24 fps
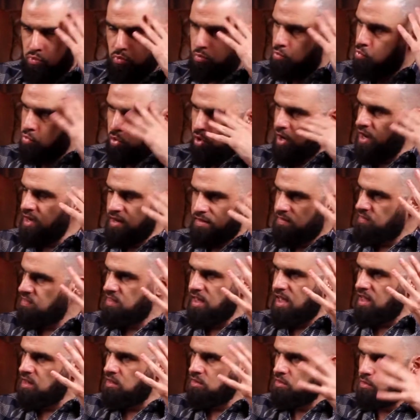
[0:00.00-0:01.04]
brain is
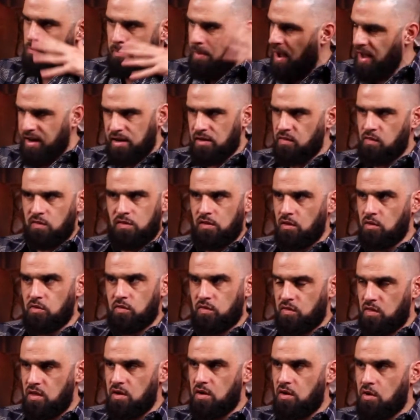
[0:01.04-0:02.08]
dead, mind still
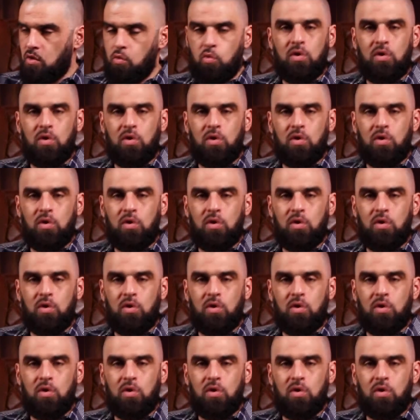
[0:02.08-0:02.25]
is there.